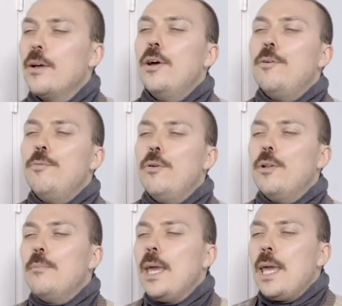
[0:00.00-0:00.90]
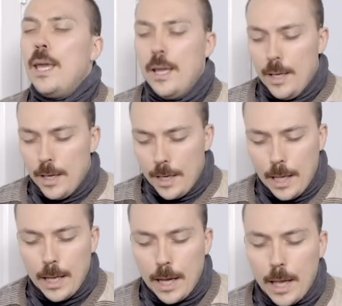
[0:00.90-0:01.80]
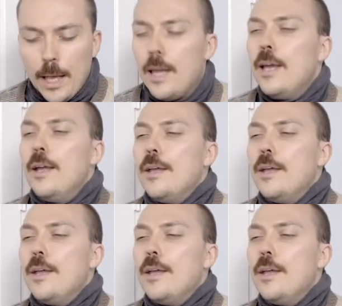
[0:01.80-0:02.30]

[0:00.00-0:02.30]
could have fooled me. Can uh,